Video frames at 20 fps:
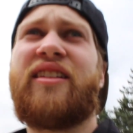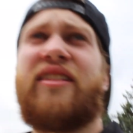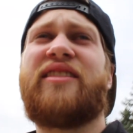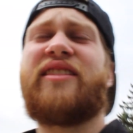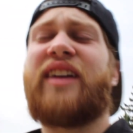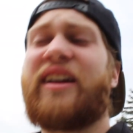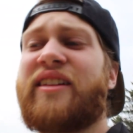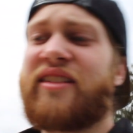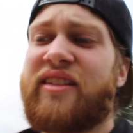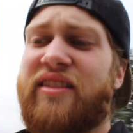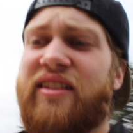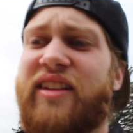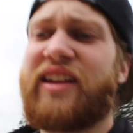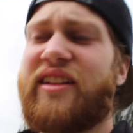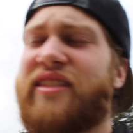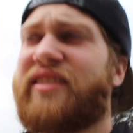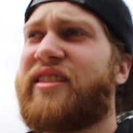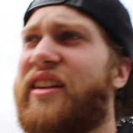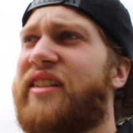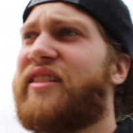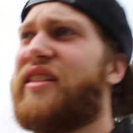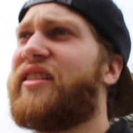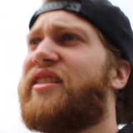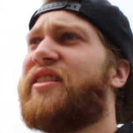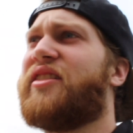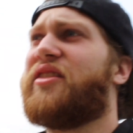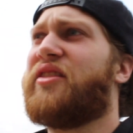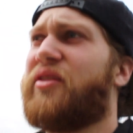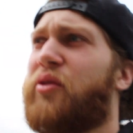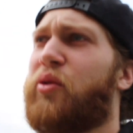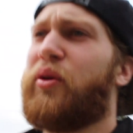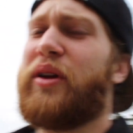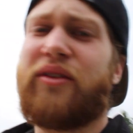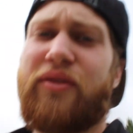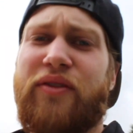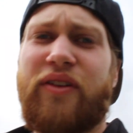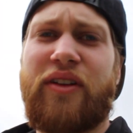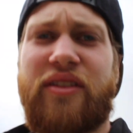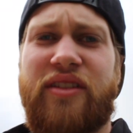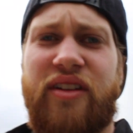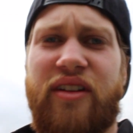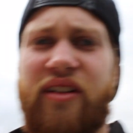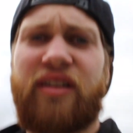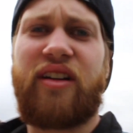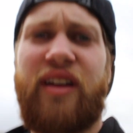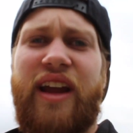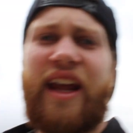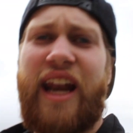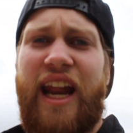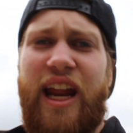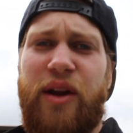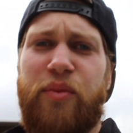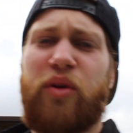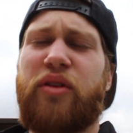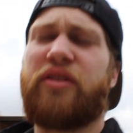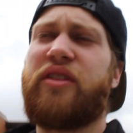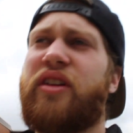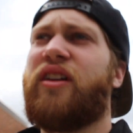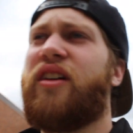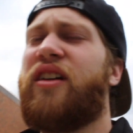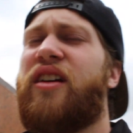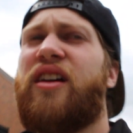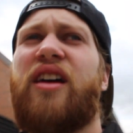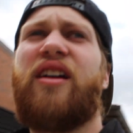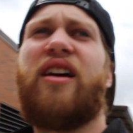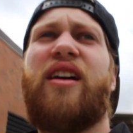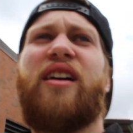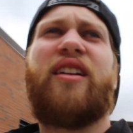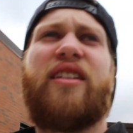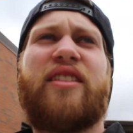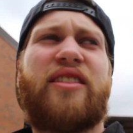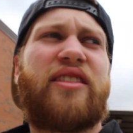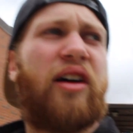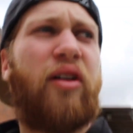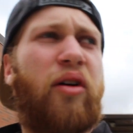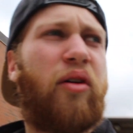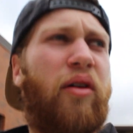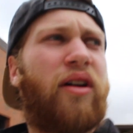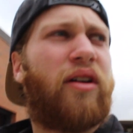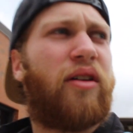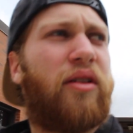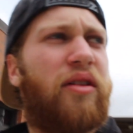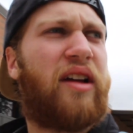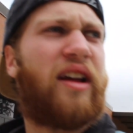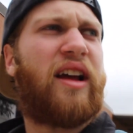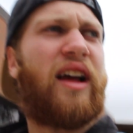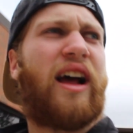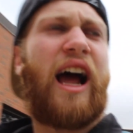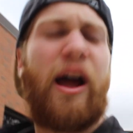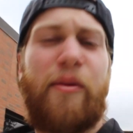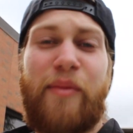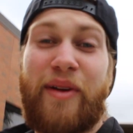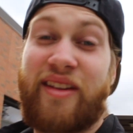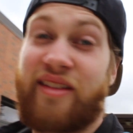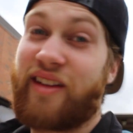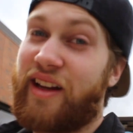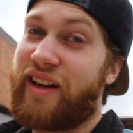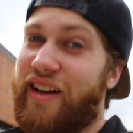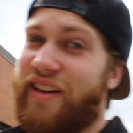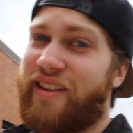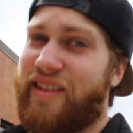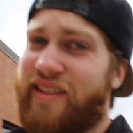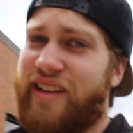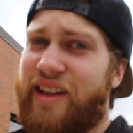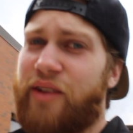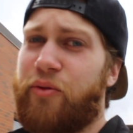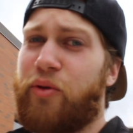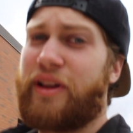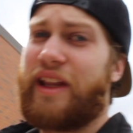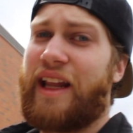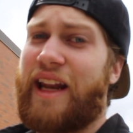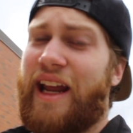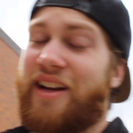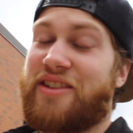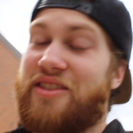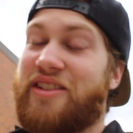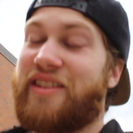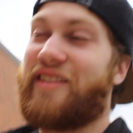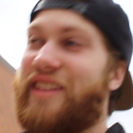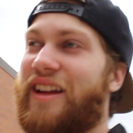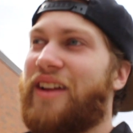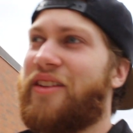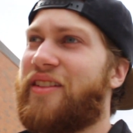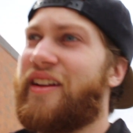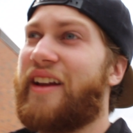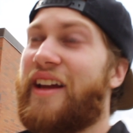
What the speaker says: technically it says that there's a wind filter enabled. So I'm excited to see what that actually sounds